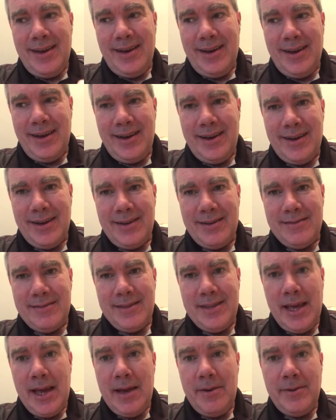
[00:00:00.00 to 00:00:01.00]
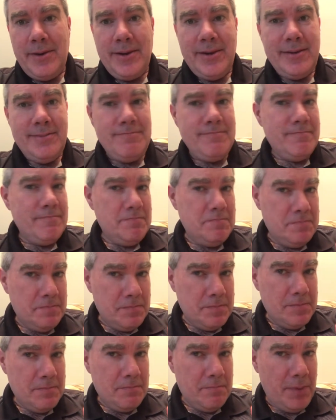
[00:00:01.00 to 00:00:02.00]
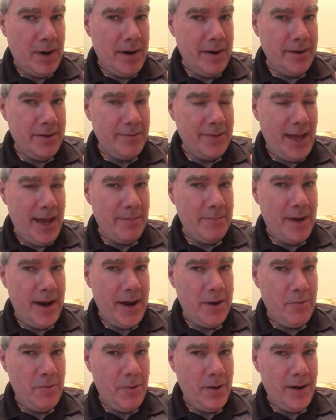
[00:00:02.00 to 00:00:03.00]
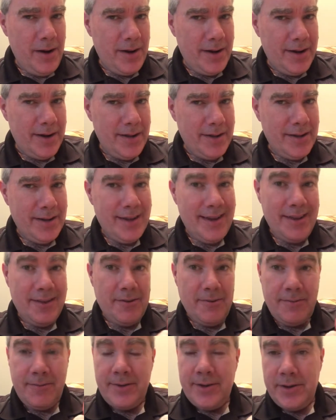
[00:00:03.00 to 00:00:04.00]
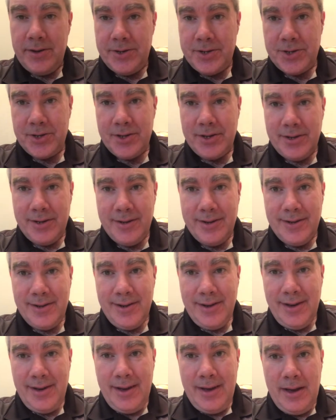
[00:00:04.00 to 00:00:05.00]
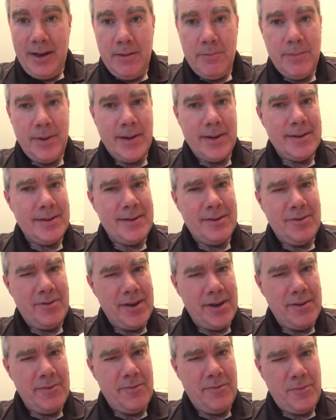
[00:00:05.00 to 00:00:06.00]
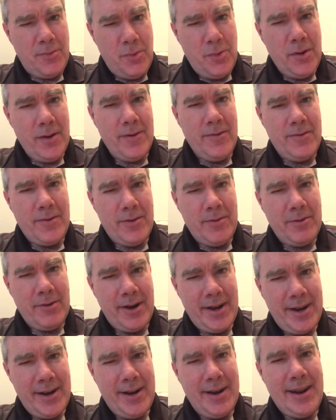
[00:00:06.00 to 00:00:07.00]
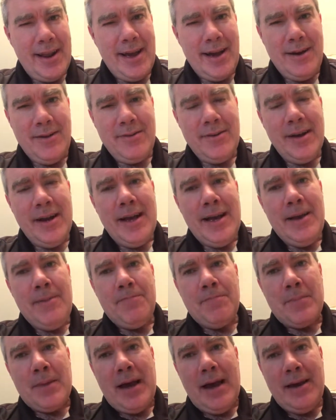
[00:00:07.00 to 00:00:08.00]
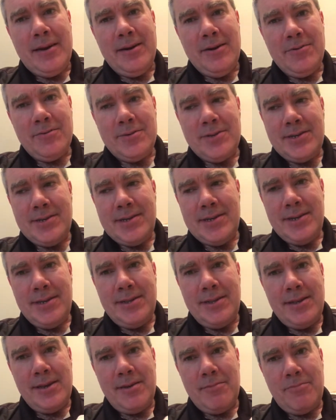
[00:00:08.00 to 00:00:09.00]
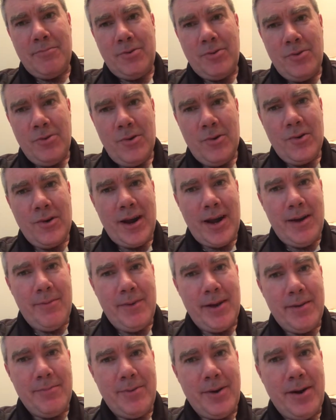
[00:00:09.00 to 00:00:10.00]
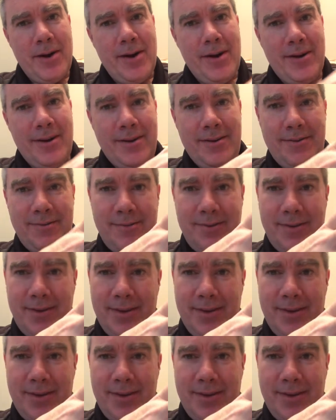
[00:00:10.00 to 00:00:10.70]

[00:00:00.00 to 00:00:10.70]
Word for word: Maybe part of that might work in the future, but going forward for right now, I don't see the programming part of